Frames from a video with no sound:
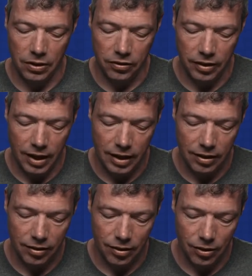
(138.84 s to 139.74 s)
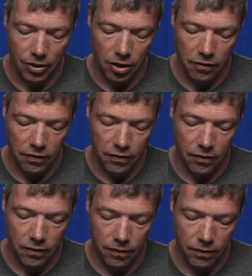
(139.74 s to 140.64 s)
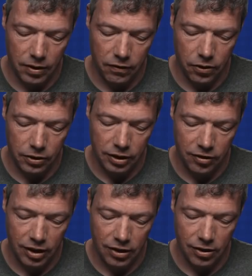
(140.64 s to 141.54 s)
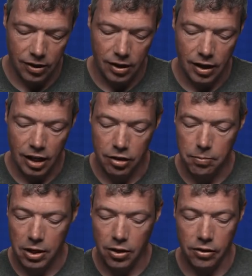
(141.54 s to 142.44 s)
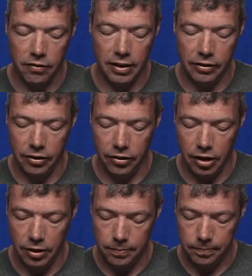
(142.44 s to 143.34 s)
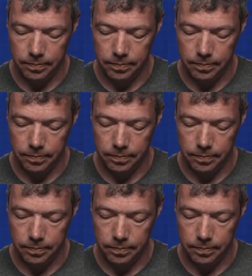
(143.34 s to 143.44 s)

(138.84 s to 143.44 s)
sign of the voltage here is because of Lenz's law.